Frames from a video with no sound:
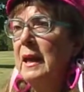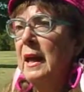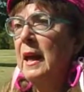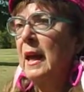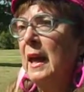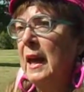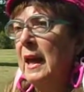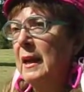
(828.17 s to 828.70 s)

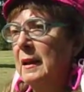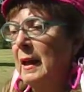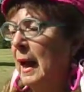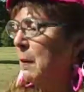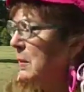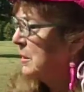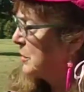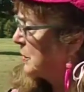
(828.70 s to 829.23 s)
Have passion.
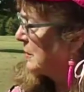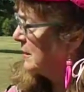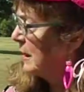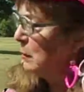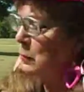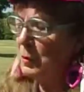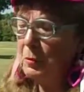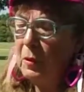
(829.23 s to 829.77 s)
I went to a
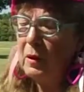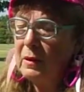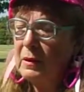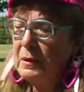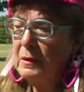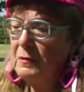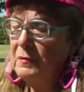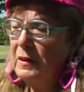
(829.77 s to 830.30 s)
network
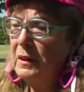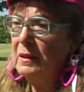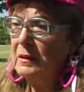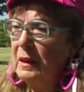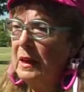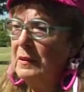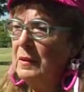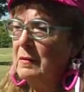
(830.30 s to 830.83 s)
marketing
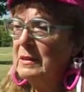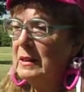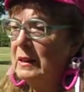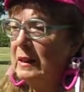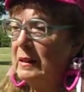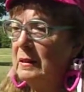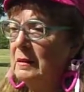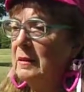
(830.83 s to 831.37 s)
event, and there was
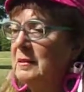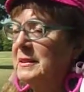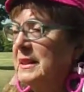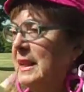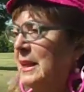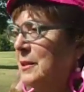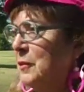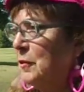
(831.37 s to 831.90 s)
like a little
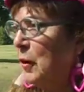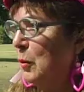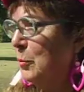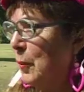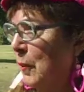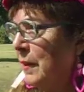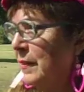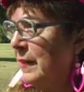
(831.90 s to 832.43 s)
10-year-old
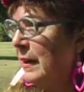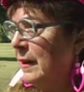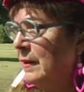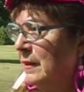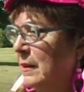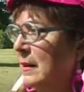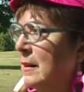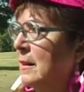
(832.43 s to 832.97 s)
boy there.